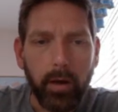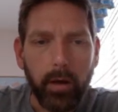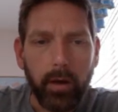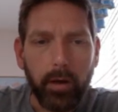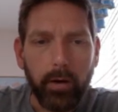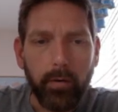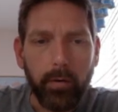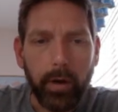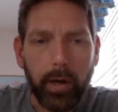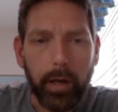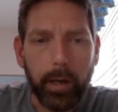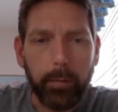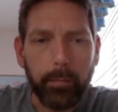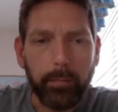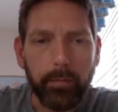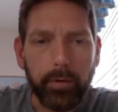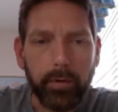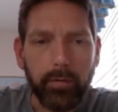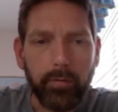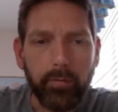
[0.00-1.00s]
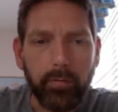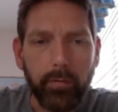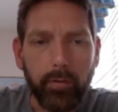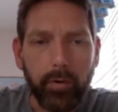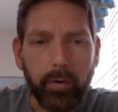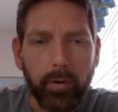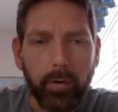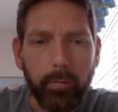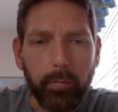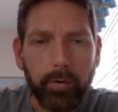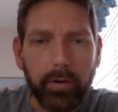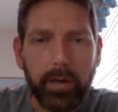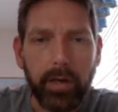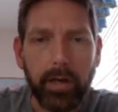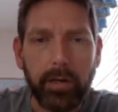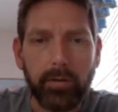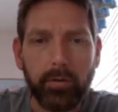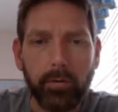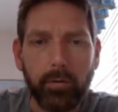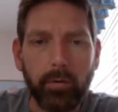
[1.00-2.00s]
grams of
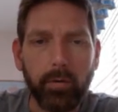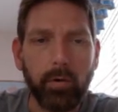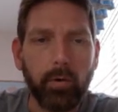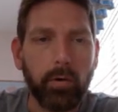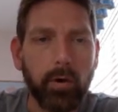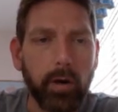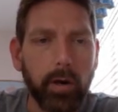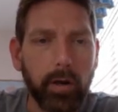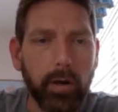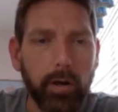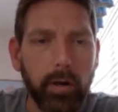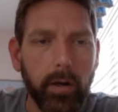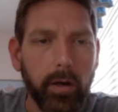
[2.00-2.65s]
potassium chloride.